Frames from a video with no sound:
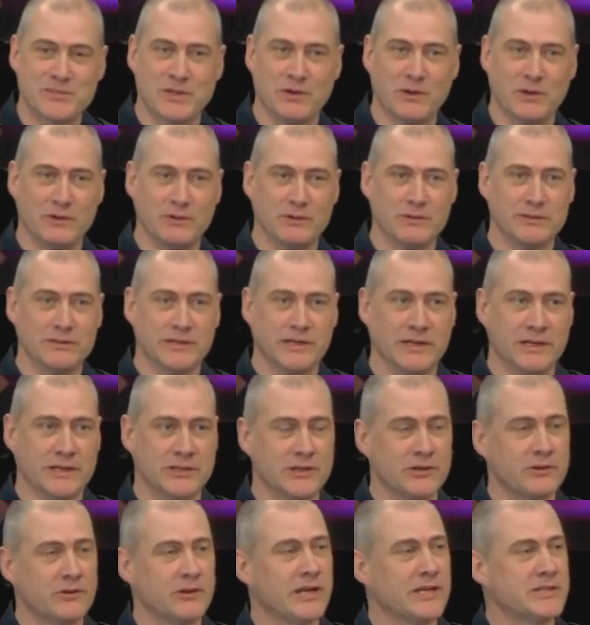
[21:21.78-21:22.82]
So,
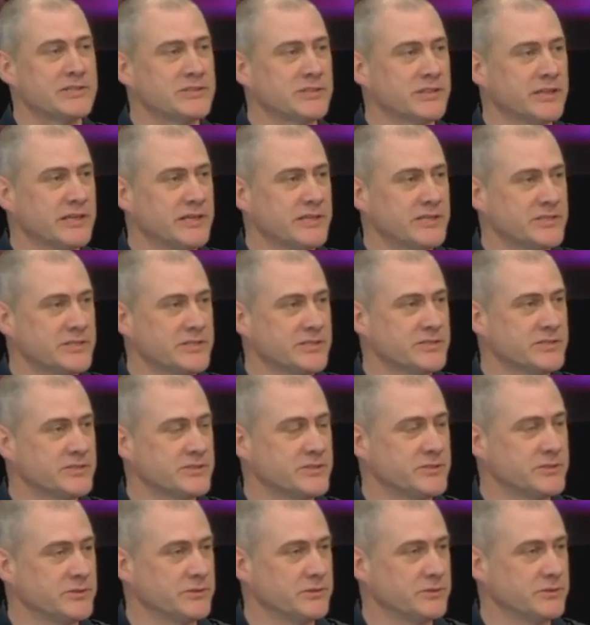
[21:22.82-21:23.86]

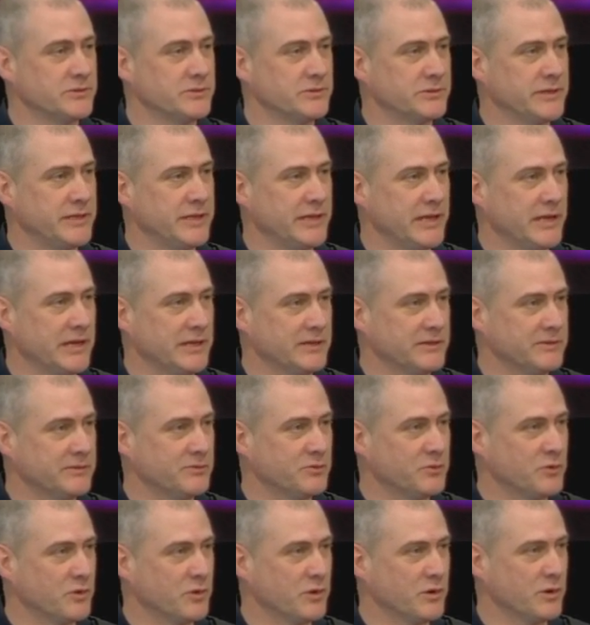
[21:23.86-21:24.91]
congratulations to Kiana
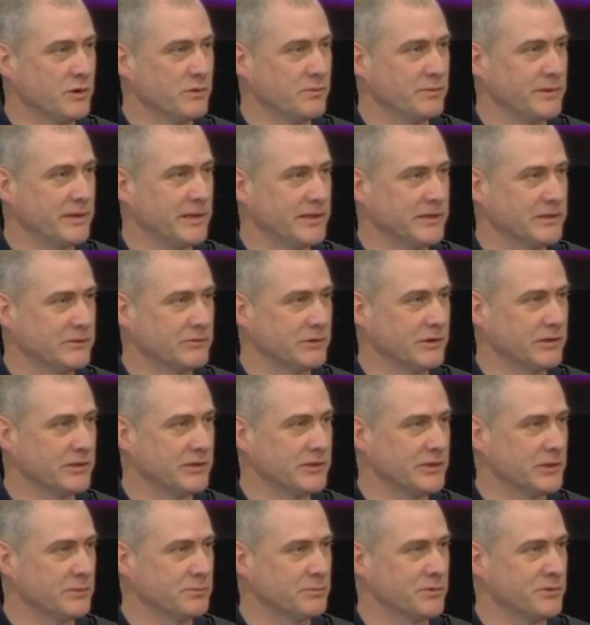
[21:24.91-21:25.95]
for being the
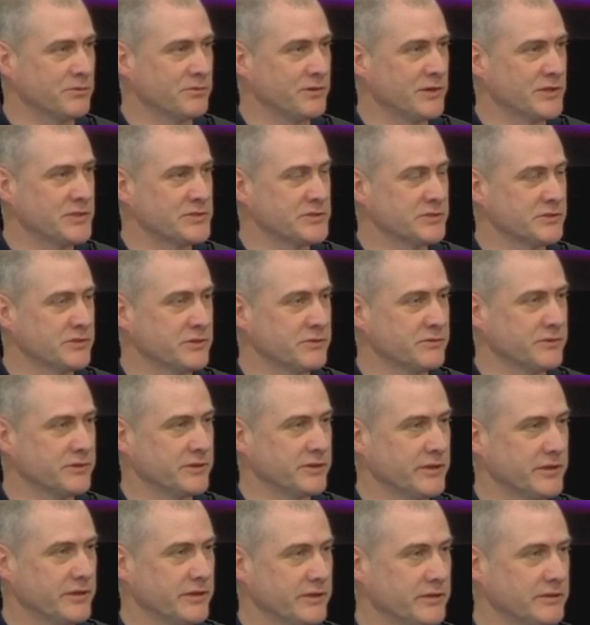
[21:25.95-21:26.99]
Rutland Young Professional of
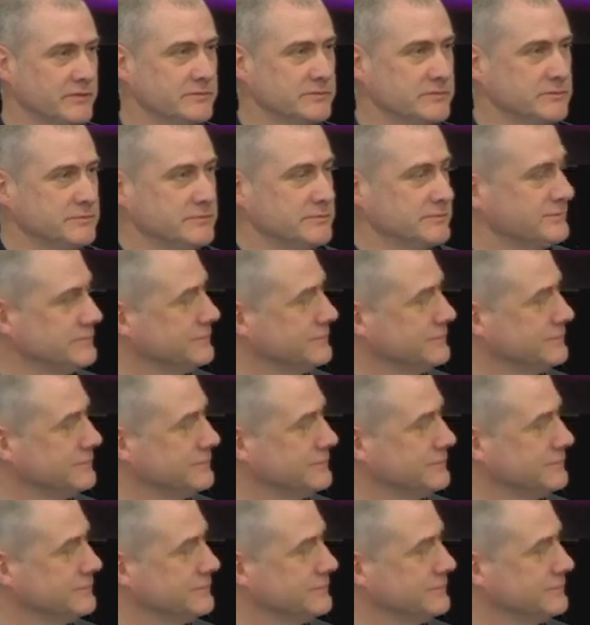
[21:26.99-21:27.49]
the Year.